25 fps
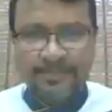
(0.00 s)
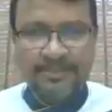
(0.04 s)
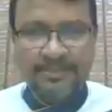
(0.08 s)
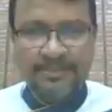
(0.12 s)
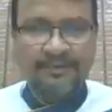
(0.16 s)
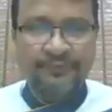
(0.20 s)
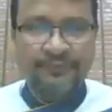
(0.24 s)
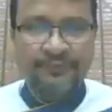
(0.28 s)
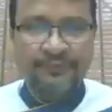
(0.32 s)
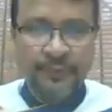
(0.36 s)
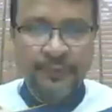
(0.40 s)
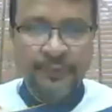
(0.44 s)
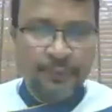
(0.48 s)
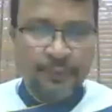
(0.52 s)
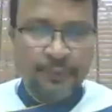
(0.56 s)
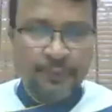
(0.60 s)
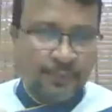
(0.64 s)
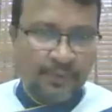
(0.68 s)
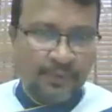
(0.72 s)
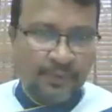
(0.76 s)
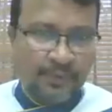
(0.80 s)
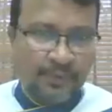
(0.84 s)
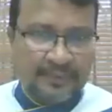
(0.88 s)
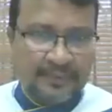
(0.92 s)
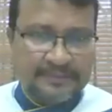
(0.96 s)
of new
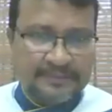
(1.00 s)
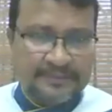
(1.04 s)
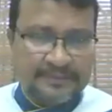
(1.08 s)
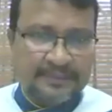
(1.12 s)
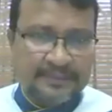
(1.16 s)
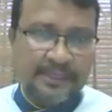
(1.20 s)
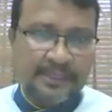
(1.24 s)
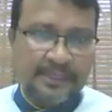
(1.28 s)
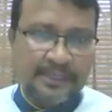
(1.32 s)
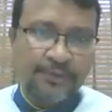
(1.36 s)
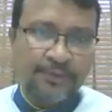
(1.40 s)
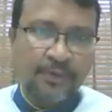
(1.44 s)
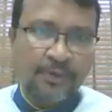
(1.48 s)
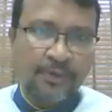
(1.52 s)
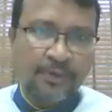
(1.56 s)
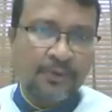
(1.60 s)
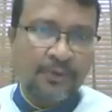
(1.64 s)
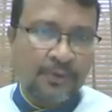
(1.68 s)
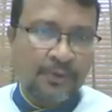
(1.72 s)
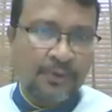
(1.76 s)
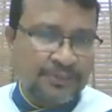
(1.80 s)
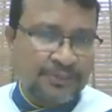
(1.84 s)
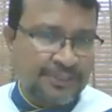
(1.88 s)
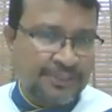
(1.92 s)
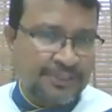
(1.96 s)
products that you are
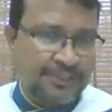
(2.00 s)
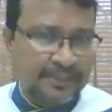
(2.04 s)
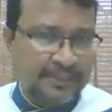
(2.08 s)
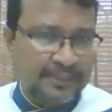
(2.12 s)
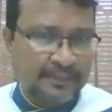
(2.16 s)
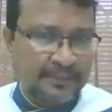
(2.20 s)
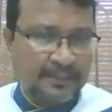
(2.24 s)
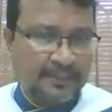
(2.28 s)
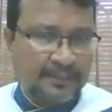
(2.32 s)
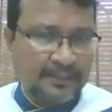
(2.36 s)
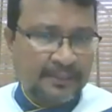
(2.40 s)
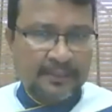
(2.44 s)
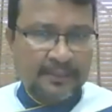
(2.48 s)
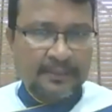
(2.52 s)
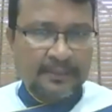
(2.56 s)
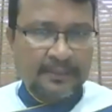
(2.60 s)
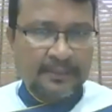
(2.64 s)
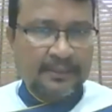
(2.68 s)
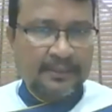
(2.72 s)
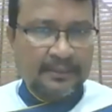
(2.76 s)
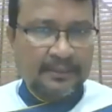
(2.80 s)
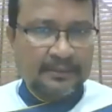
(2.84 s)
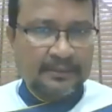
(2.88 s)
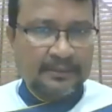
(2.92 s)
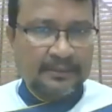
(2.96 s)
launching
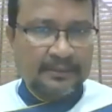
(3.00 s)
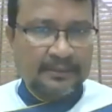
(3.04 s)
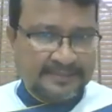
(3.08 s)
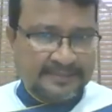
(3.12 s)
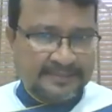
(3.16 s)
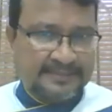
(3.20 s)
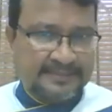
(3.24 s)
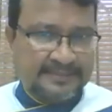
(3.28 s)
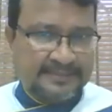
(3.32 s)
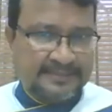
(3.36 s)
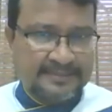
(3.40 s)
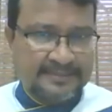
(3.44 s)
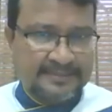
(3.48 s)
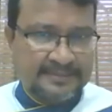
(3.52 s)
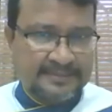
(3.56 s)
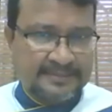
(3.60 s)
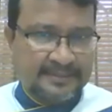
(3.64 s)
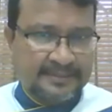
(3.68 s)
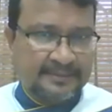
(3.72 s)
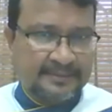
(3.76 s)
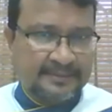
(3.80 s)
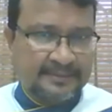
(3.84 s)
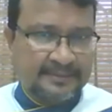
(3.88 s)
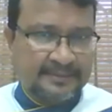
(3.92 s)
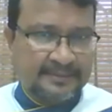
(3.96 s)
uh, this
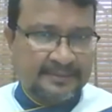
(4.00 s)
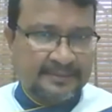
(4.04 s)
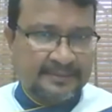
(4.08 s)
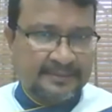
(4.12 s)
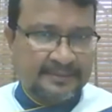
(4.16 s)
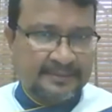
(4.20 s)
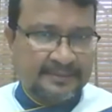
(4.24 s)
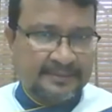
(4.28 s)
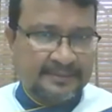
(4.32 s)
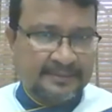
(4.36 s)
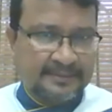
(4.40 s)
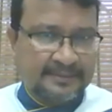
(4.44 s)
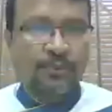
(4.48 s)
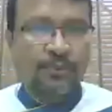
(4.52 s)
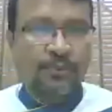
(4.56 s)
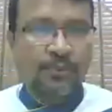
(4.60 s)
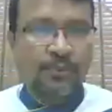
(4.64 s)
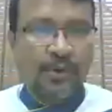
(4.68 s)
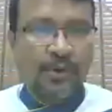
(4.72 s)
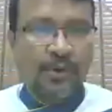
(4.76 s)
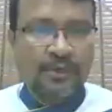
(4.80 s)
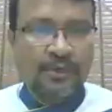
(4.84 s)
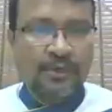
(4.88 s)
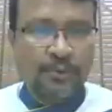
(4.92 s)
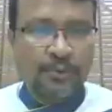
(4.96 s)
season or you
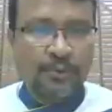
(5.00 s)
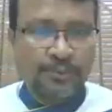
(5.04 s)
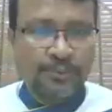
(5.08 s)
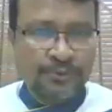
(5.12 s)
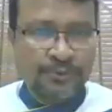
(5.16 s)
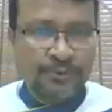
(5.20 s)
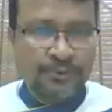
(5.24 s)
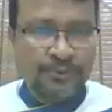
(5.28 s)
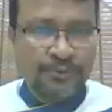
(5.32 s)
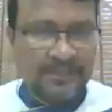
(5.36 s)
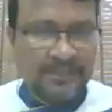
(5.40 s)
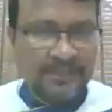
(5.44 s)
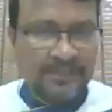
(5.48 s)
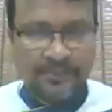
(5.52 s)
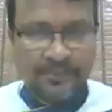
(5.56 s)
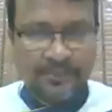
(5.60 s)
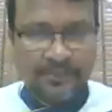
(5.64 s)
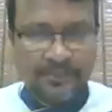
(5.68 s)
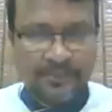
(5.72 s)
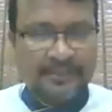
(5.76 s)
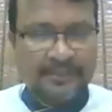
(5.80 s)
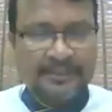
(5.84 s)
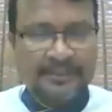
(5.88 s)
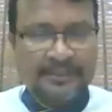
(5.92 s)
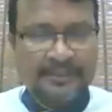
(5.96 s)
want to push that
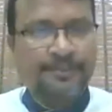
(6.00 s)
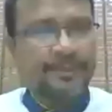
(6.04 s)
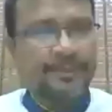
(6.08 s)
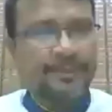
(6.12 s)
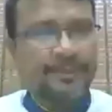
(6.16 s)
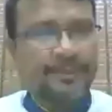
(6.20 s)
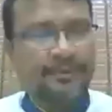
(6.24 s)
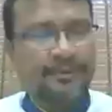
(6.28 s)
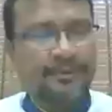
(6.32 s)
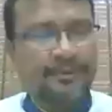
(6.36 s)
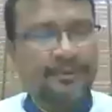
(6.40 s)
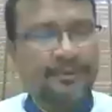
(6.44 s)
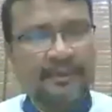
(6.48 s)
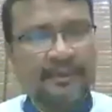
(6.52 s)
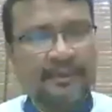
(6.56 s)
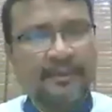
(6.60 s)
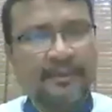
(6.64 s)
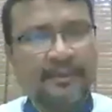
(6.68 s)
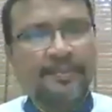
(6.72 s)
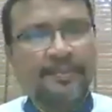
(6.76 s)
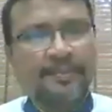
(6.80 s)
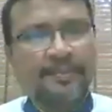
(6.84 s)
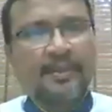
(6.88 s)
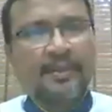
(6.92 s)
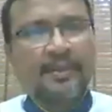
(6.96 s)
product in particular.
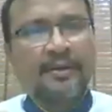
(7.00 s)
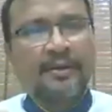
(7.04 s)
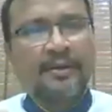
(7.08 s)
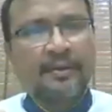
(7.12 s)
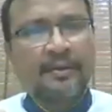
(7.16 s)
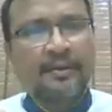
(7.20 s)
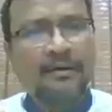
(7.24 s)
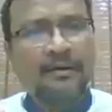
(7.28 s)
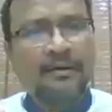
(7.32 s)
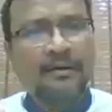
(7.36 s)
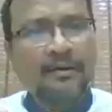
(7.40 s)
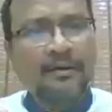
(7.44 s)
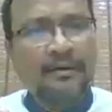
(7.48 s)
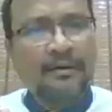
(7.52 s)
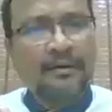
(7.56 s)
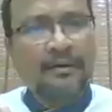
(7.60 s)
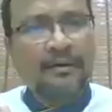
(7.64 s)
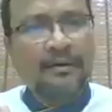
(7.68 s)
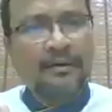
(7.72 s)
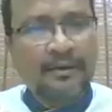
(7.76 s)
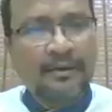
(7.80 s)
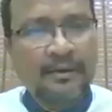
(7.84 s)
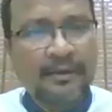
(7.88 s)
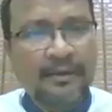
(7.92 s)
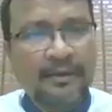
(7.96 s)
Uh,
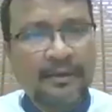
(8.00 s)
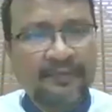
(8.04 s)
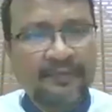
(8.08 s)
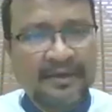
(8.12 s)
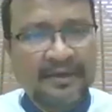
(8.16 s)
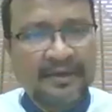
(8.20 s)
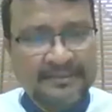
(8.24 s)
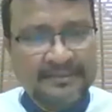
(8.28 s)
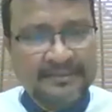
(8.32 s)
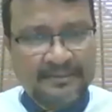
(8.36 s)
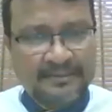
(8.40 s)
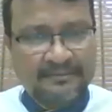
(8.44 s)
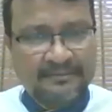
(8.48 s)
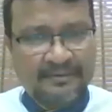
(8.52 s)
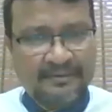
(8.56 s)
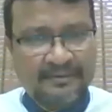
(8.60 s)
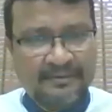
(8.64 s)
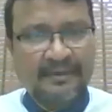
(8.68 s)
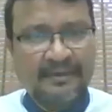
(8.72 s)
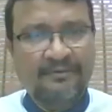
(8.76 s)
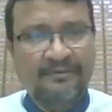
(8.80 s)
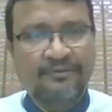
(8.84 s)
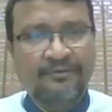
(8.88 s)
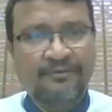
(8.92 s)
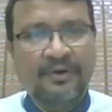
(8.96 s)
give it as a
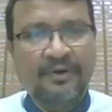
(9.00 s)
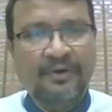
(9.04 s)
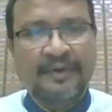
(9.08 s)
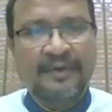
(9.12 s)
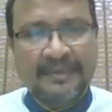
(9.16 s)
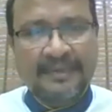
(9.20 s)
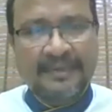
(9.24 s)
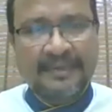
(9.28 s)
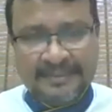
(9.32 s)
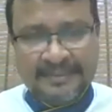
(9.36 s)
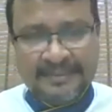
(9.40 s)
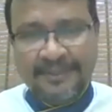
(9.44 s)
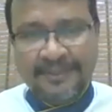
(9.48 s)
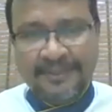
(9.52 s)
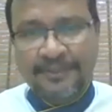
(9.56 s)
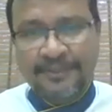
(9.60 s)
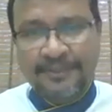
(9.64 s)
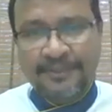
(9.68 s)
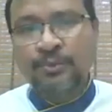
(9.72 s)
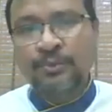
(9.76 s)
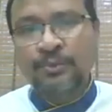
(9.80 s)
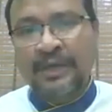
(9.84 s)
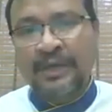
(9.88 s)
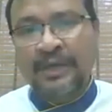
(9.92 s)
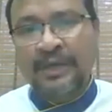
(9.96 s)
trial for tasting
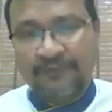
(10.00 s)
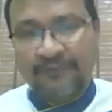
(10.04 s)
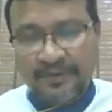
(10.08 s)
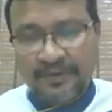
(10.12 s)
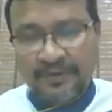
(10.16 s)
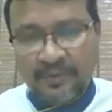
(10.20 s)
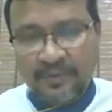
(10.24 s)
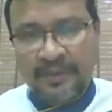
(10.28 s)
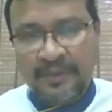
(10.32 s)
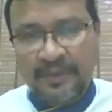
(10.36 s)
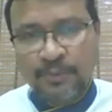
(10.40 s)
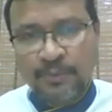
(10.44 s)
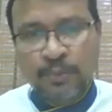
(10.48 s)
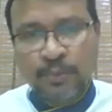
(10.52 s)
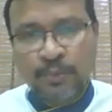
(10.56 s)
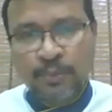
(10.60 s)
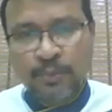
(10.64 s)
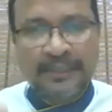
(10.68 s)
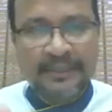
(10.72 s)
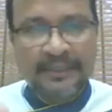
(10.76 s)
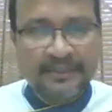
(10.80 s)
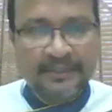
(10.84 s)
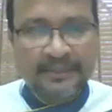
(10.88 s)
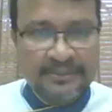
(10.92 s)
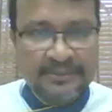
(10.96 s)
to everyone who
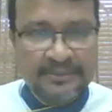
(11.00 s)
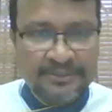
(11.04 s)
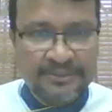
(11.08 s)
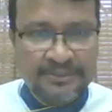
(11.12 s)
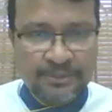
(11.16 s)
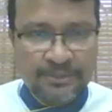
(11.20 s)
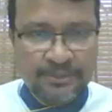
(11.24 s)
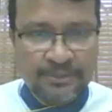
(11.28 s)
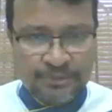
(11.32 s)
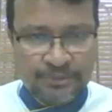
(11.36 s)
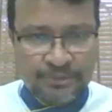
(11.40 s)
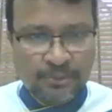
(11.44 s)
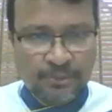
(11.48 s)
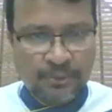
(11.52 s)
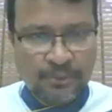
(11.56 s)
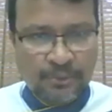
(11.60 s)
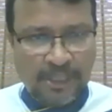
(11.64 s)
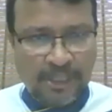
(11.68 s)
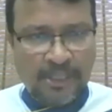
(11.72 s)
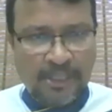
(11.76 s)
enters your store.